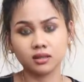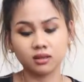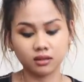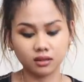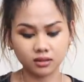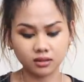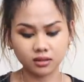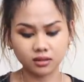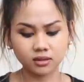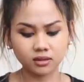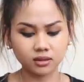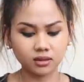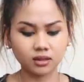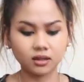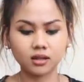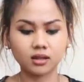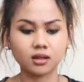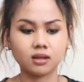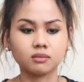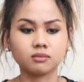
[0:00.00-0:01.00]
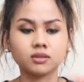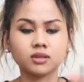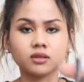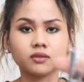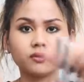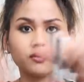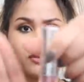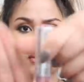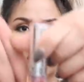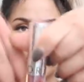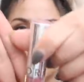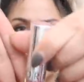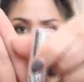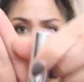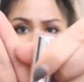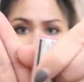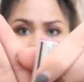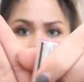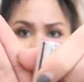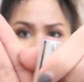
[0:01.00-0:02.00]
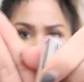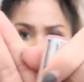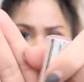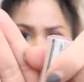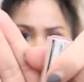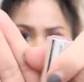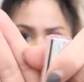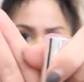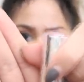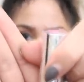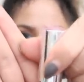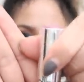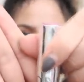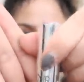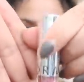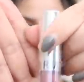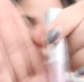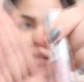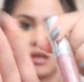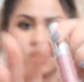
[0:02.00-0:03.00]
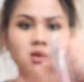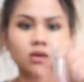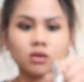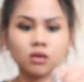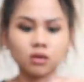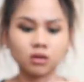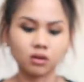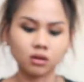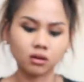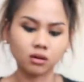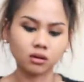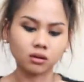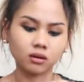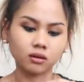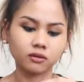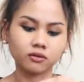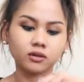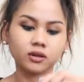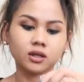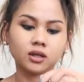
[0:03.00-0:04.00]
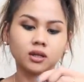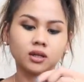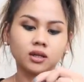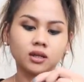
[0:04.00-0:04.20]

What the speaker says: This is the Sephora. This is in the shade of